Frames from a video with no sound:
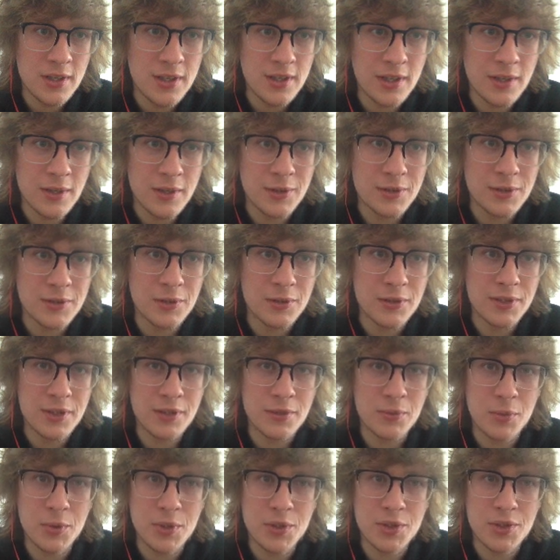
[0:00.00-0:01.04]
Now I told
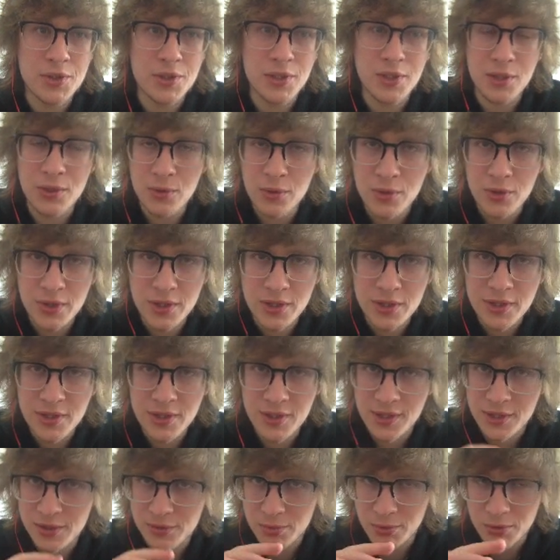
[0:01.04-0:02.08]
that we should ignore it
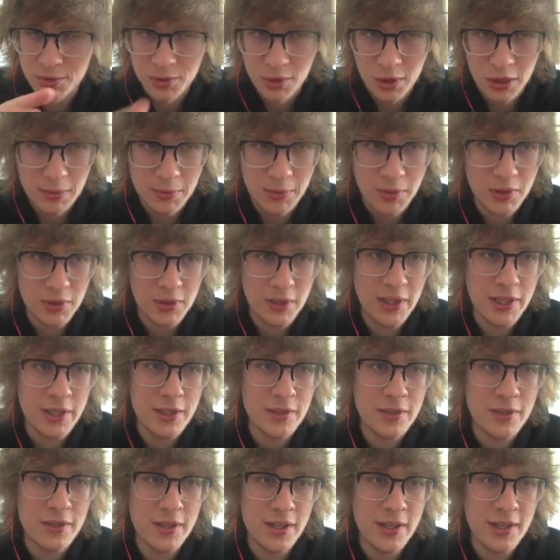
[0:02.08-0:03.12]
because we'll talk about it
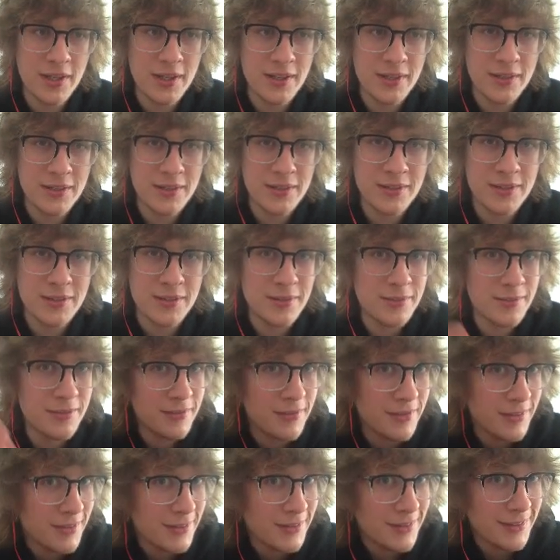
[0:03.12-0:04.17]
later, and
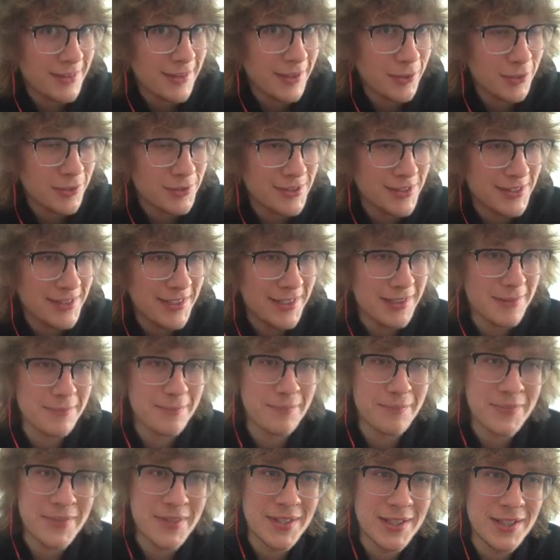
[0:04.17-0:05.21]
now's the time.
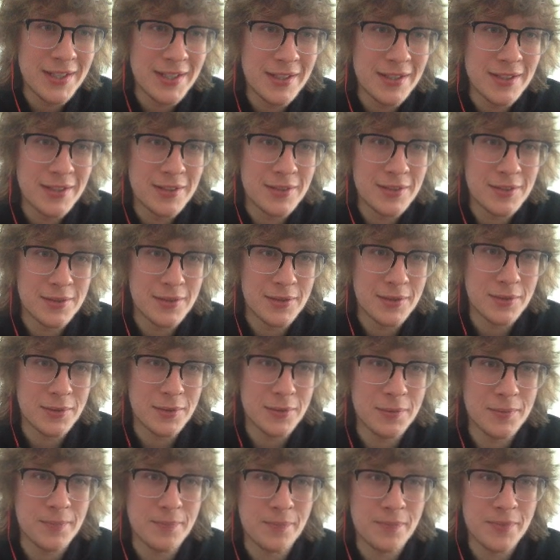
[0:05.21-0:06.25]

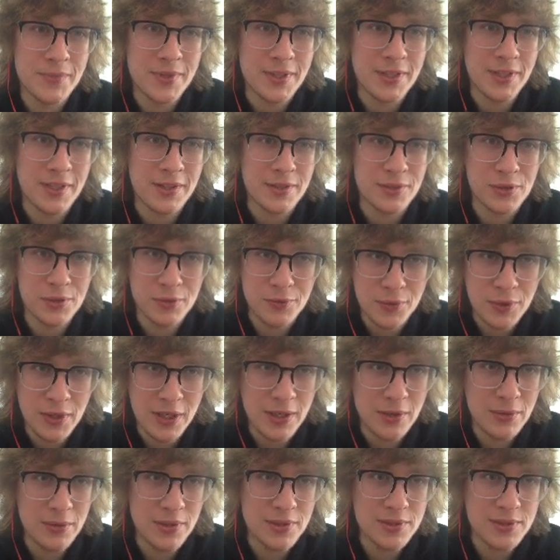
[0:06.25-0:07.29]
So, okay, so for
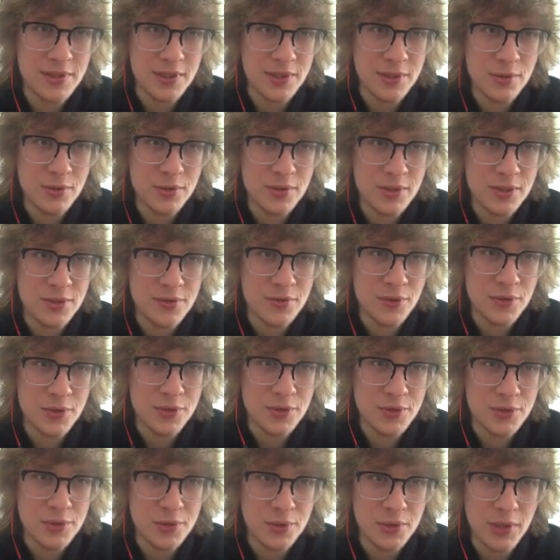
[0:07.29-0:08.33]
now let's ignore this
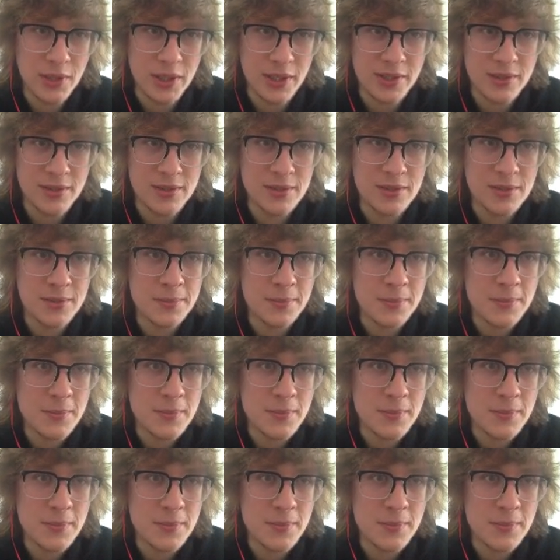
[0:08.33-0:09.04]
first two lines,